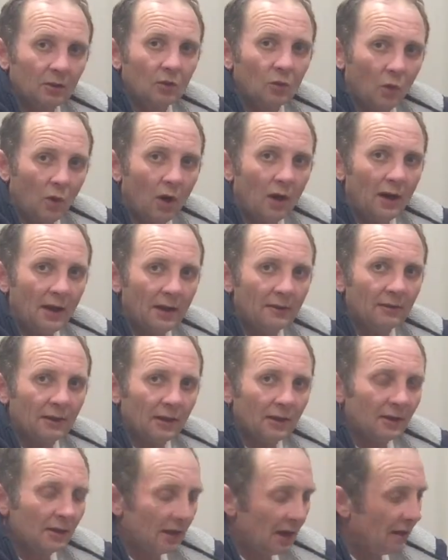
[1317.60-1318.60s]
quite
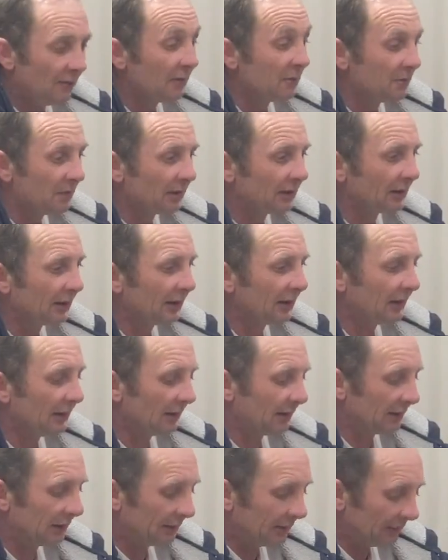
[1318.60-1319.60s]
heavy. Heavy bit of kit,
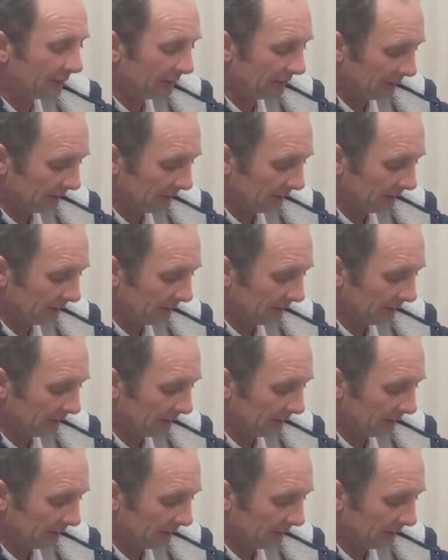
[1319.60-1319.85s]
that is.